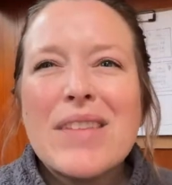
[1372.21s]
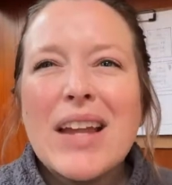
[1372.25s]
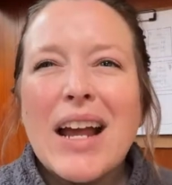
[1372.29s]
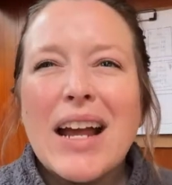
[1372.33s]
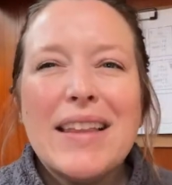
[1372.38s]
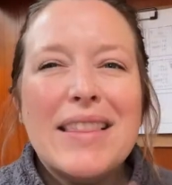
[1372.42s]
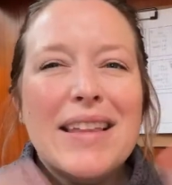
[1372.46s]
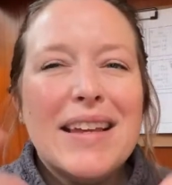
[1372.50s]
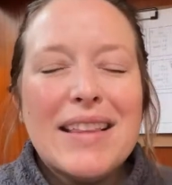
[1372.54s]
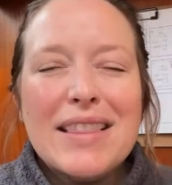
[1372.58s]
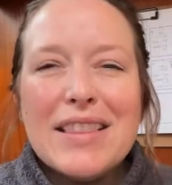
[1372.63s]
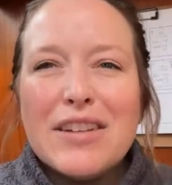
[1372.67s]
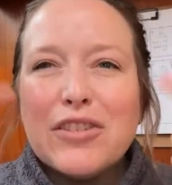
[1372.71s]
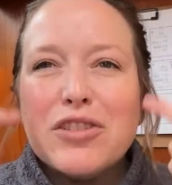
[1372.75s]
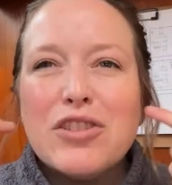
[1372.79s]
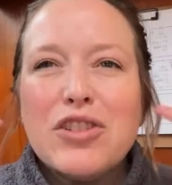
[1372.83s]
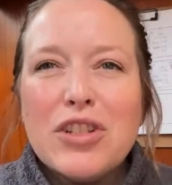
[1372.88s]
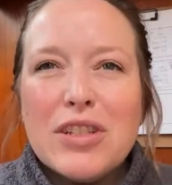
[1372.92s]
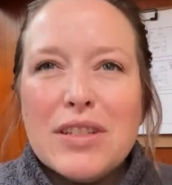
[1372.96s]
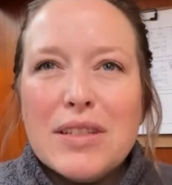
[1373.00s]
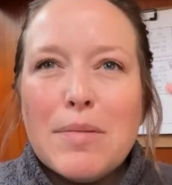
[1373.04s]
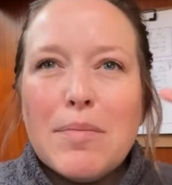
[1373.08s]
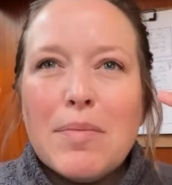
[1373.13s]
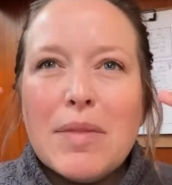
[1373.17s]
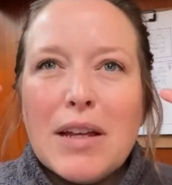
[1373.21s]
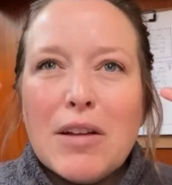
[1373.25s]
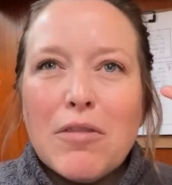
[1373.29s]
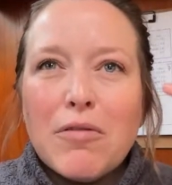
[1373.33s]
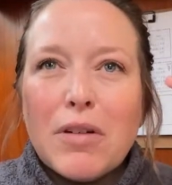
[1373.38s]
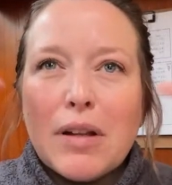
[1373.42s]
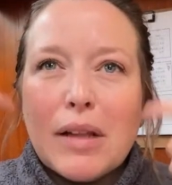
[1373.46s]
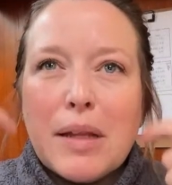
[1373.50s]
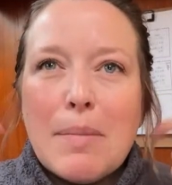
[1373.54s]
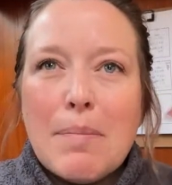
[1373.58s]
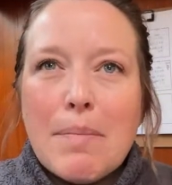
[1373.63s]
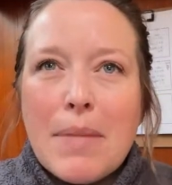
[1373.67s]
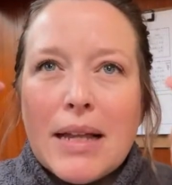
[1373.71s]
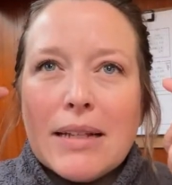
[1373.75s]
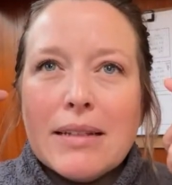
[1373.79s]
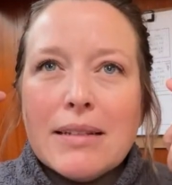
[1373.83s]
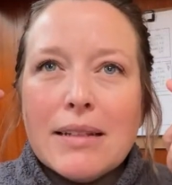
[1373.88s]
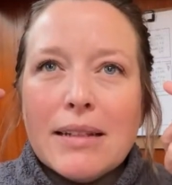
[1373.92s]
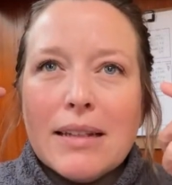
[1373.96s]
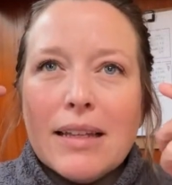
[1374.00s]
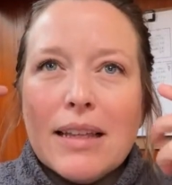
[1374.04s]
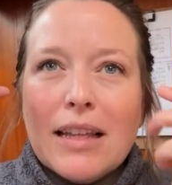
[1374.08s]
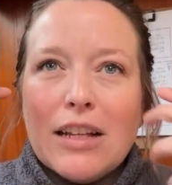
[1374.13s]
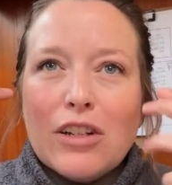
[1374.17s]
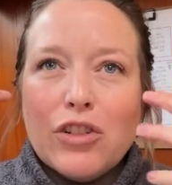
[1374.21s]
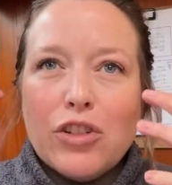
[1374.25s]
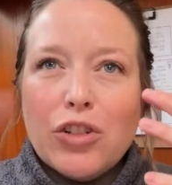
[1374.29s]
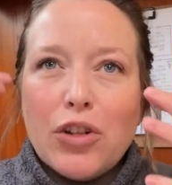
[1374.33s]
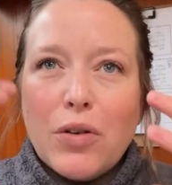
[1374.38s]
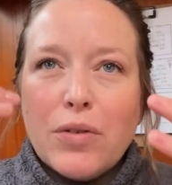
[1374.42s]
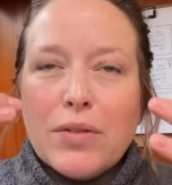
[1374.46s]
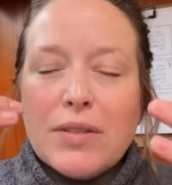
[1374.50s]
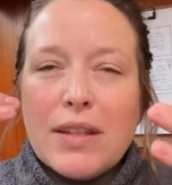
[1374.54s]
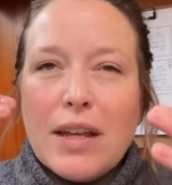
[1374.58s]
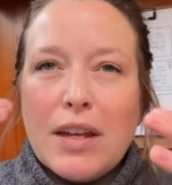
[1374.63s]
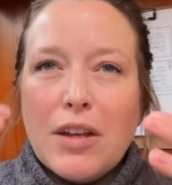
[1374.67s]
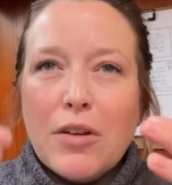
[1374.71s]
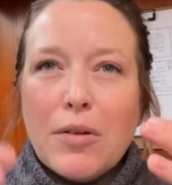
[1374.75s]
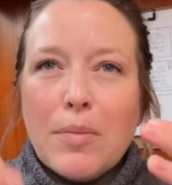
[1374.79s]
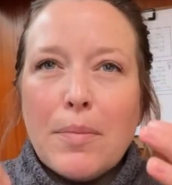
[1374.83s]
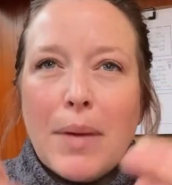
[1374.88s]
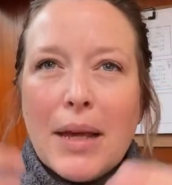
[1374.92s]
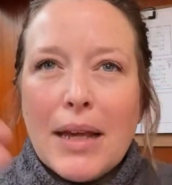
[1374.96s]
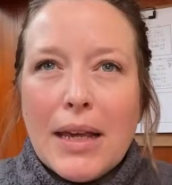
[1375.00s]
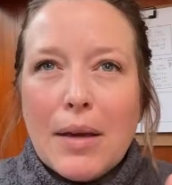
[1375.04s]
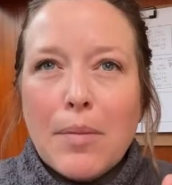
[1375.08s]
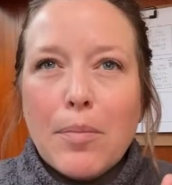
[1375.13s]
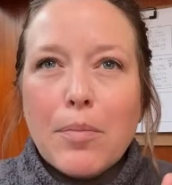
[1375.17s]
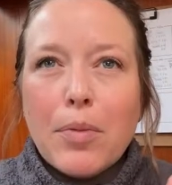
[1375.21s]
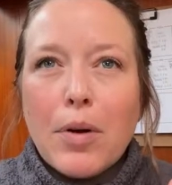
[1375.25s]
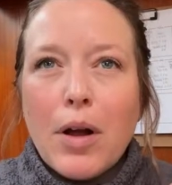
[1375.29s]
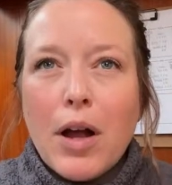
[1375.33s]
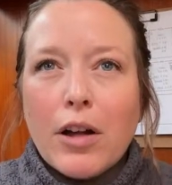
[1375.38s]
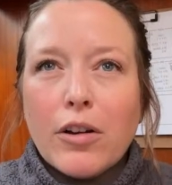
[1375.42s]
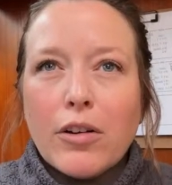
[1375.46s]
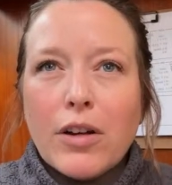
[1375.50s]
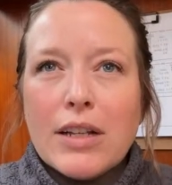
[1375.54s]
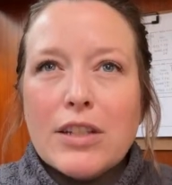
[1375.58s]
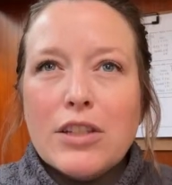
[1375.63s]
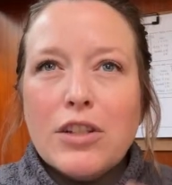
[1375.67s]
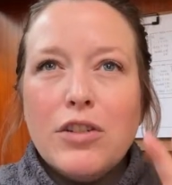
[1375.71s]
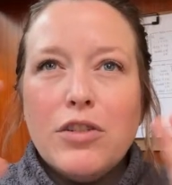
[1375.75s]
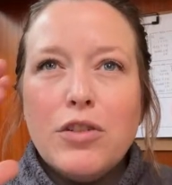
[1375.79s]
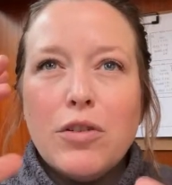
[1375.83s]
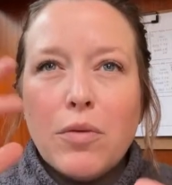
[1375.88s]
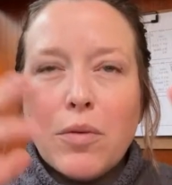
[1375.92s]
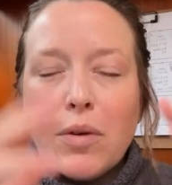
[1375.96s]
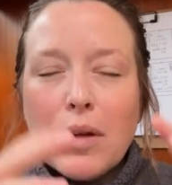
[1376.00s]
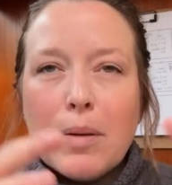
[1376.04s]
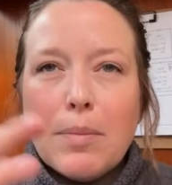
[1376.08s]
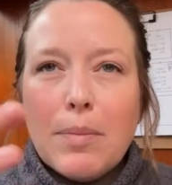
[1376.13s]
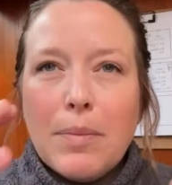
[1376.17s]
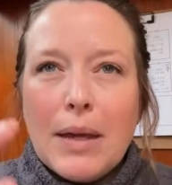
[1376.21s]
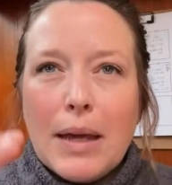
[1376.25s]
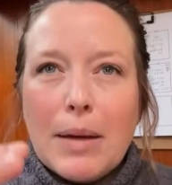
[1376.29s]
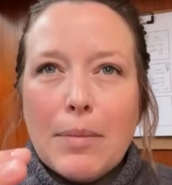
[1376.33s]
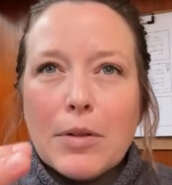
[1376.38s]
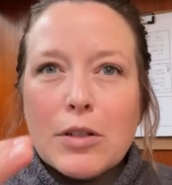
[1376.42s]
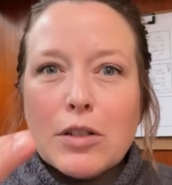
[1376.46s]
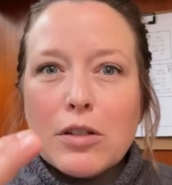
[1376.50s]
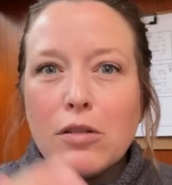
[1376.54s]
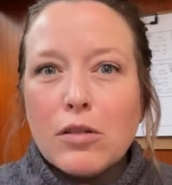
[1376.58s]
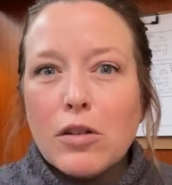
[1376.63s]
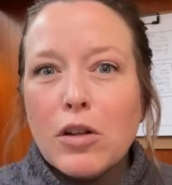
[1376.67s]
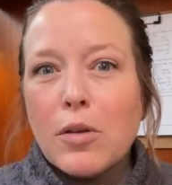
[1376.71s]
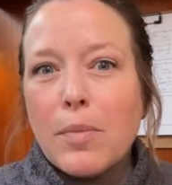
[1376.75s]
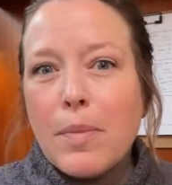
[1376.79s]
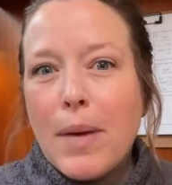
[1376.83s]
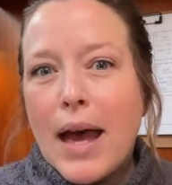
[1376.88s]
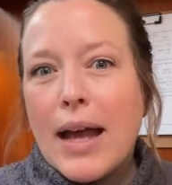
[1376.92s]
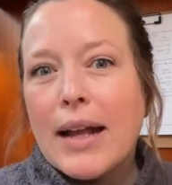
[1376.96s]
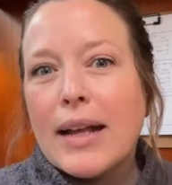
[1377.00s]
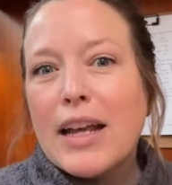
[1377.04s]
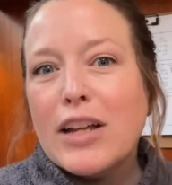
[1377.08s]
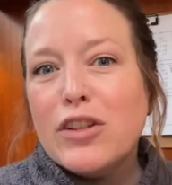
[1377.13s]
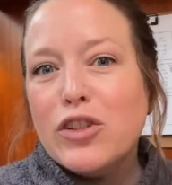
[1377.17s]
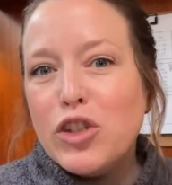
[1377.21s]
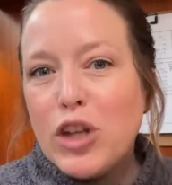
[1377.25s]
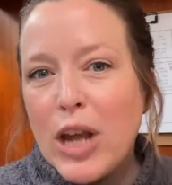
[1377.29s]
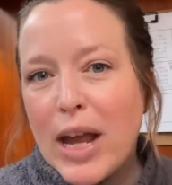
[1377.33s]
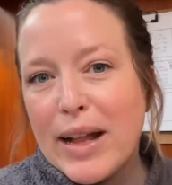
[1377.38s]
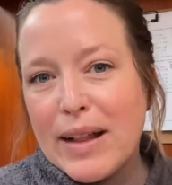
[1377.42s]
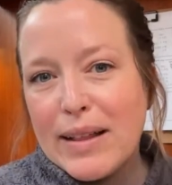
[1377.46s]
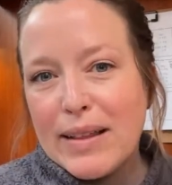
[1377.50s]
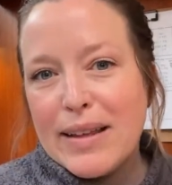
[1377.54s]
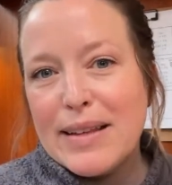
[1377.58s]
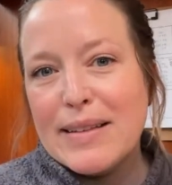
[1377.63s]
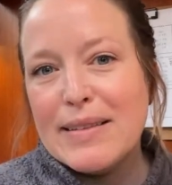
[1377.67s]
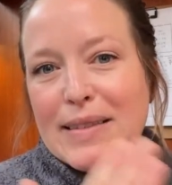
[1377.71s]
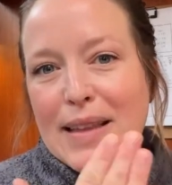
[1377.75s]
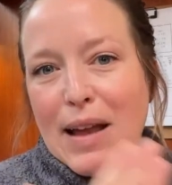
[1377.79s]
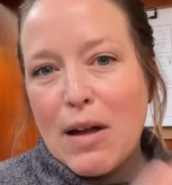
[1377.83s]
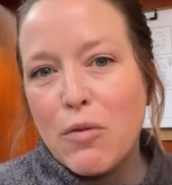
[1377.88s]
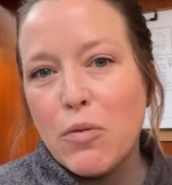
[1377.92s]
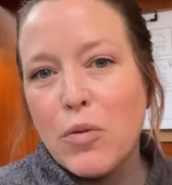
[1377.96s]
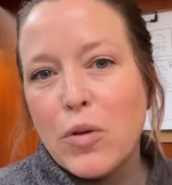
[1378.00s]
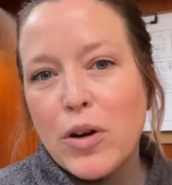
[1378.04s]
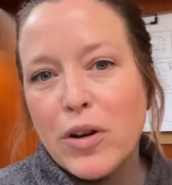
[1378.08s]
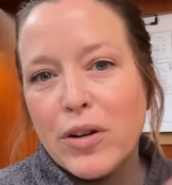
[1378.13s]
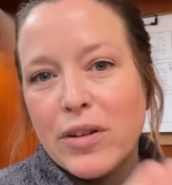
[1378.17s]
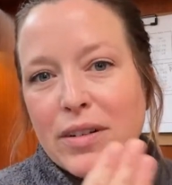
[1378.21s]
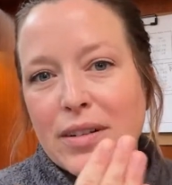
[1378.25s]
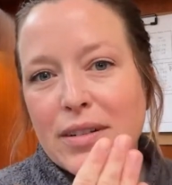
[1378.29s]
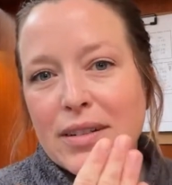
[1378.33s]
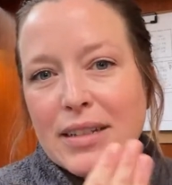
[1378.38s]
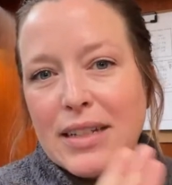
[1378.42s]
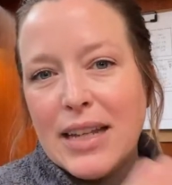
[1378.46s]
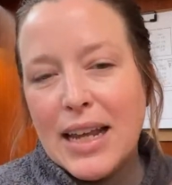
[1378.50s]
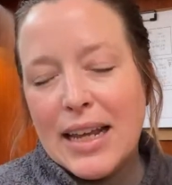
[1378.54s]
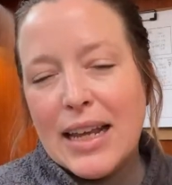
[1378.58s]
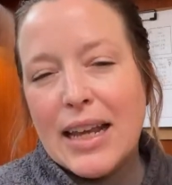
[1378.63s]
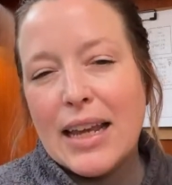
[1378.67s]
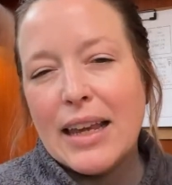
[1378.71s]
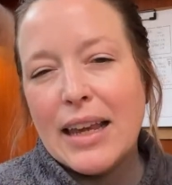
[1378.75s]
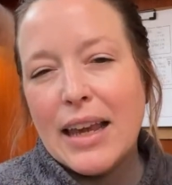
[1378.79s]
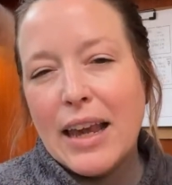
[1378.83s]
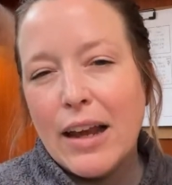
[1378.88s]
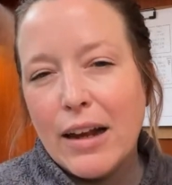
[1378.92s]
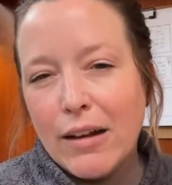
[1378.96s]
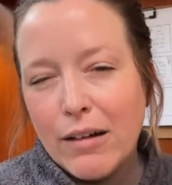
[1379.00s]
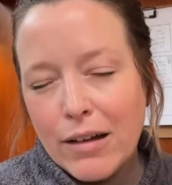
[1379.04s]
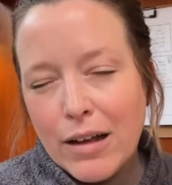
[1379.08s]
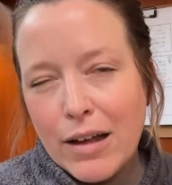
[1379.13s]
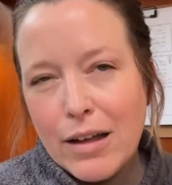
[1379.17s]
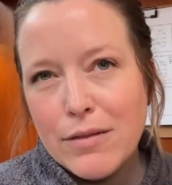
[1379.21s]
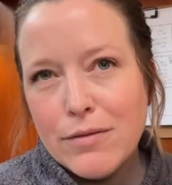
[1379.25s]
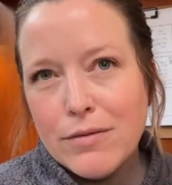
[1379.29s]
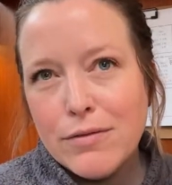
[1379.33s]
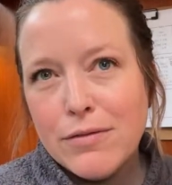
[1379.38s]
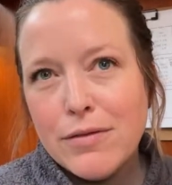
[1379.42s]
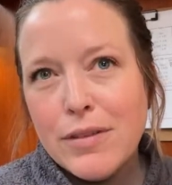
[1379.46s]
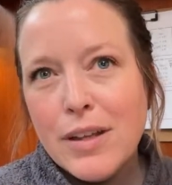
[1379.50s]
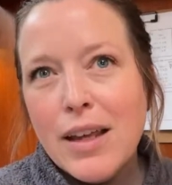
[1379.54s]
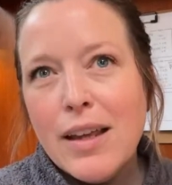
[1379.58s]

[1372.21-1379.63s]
I think there's just something really mentally that shows that you're making progress. You don't want to be able to look back at checklists that weren't taken care of.